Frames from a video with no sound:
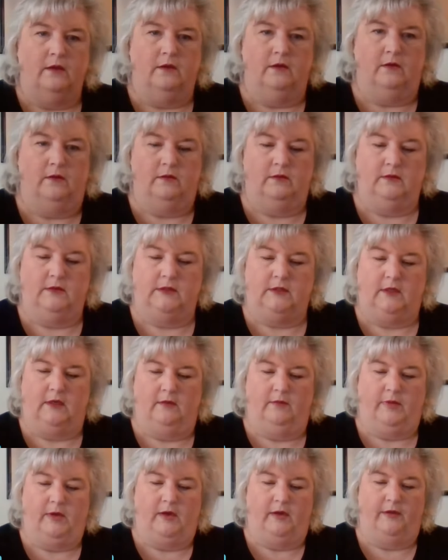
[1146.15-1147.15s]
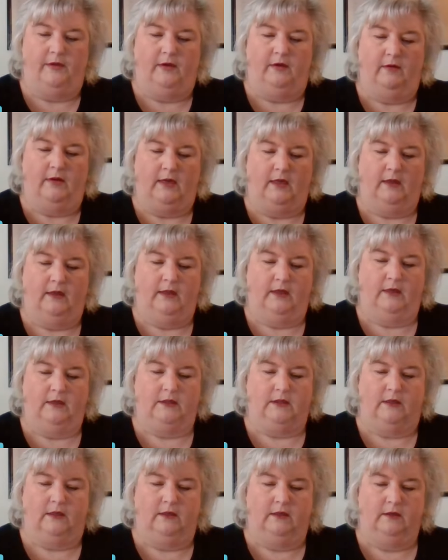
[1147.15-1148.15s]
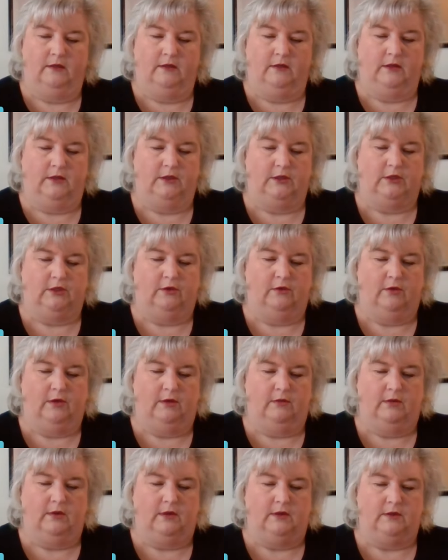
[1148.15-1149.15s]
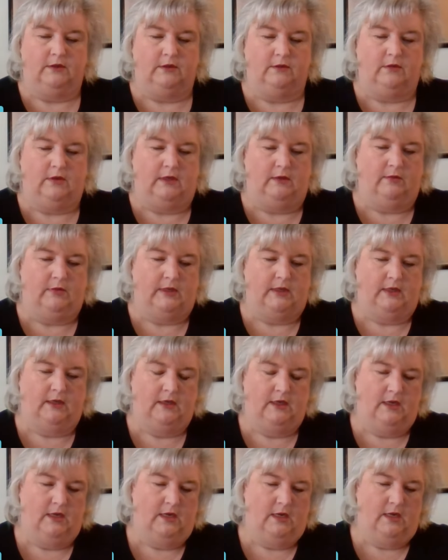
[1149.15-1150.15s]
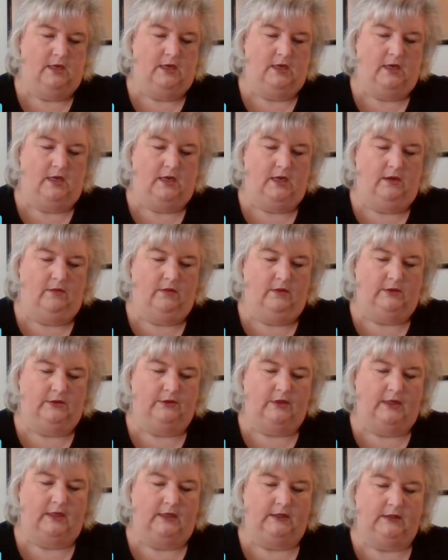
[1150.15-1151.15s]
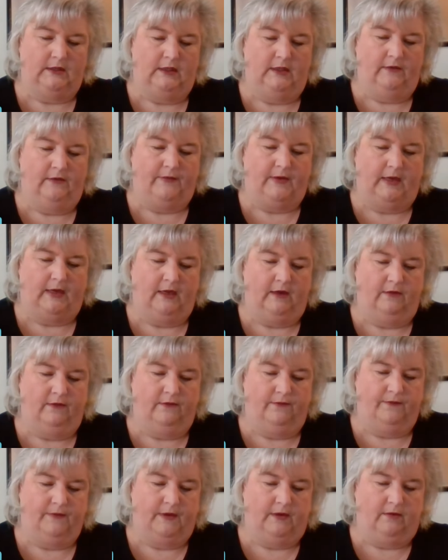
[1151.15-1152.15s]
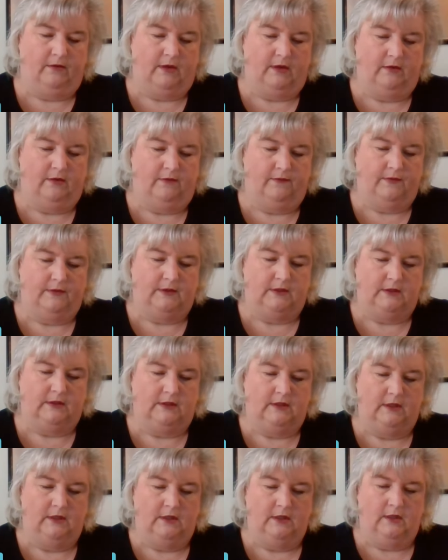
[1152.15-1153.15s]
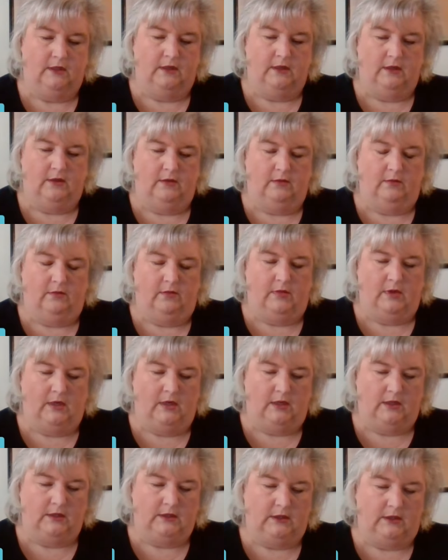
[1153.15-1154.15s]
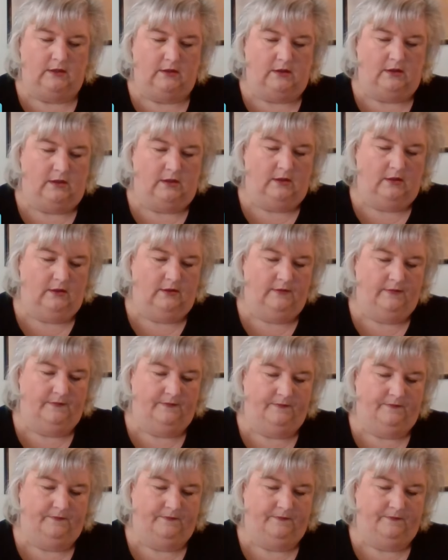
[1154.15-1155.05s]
Oh, it's gonna bother you, I think, to show you it on screen, but I will try to see if I can figure out if it's marked at all.